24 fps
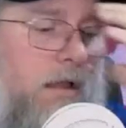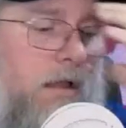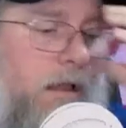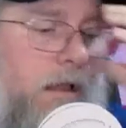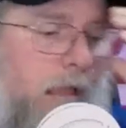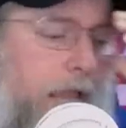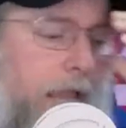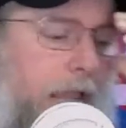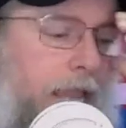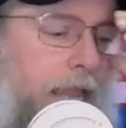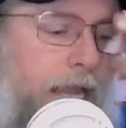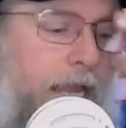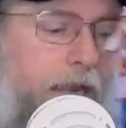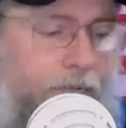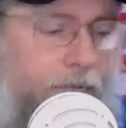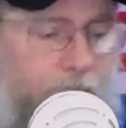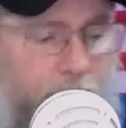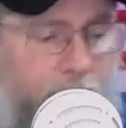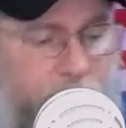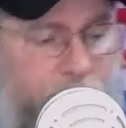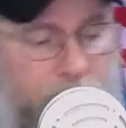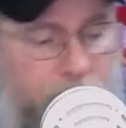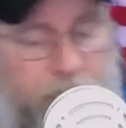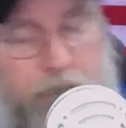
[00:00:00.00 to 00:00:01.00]
And I've
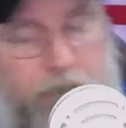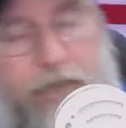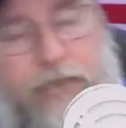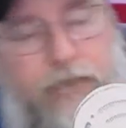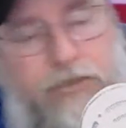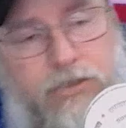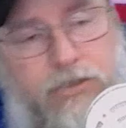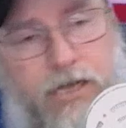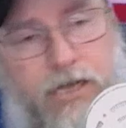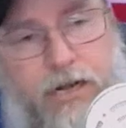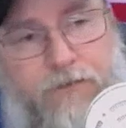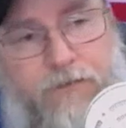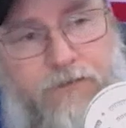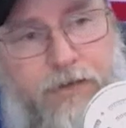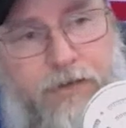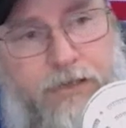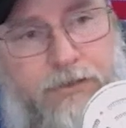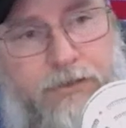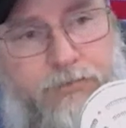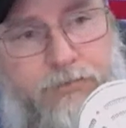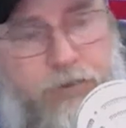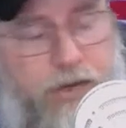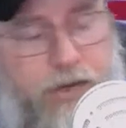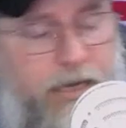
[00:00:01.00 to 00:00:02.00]
also got to try to
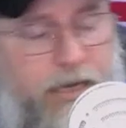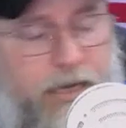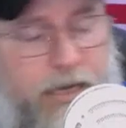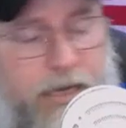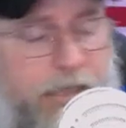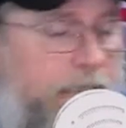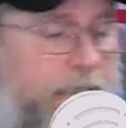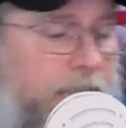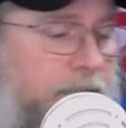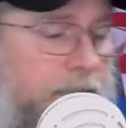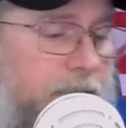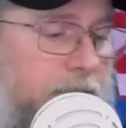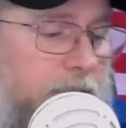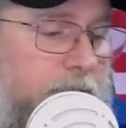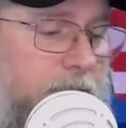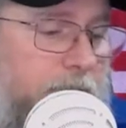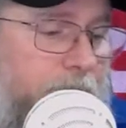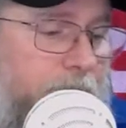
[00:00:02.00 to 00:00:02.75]
finish printing these